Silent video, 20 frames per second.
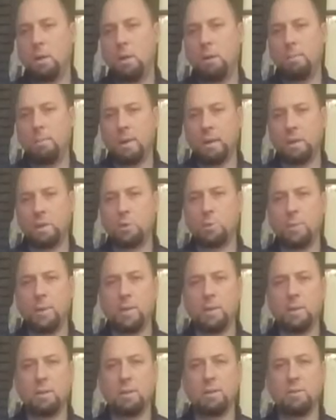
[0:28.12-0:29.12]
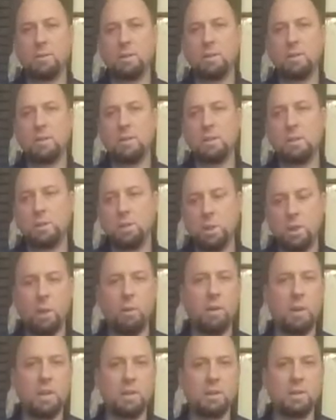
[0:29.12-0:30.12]
embellishment, which is the G
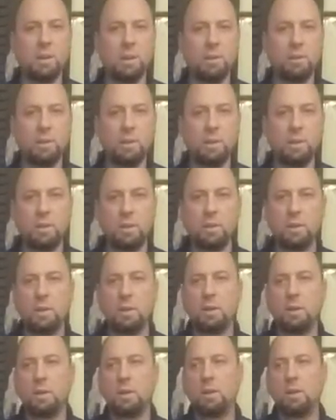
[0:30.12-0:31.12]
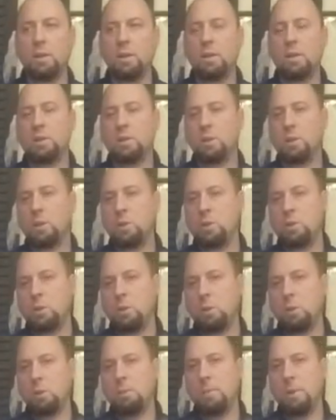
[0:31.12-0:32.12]
grace note. So you
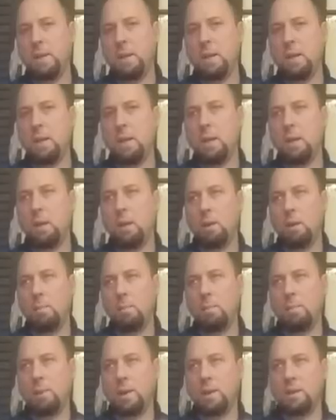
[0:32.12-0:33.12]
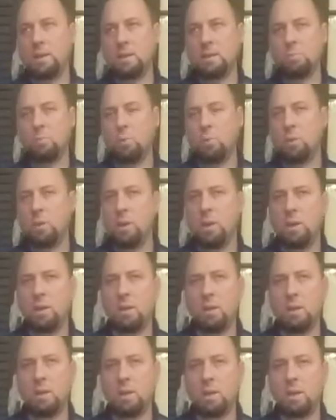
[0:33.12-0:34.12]
should be, by this point
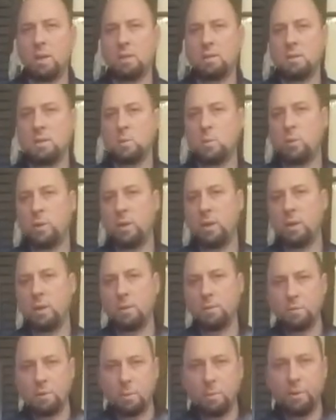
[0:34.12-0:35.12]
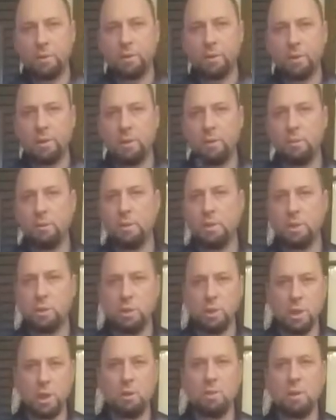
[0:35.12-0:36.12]
in the lessons, pretty comfortable with the
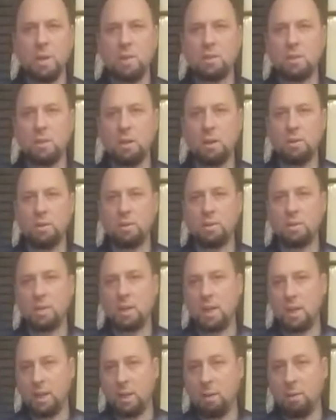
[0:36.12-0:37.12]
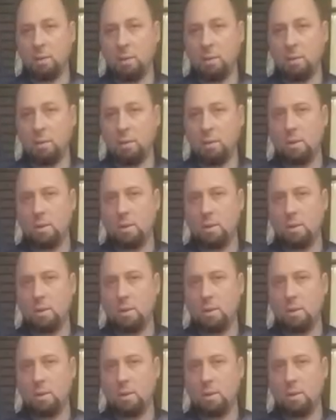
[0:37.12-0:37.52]
G grace note scale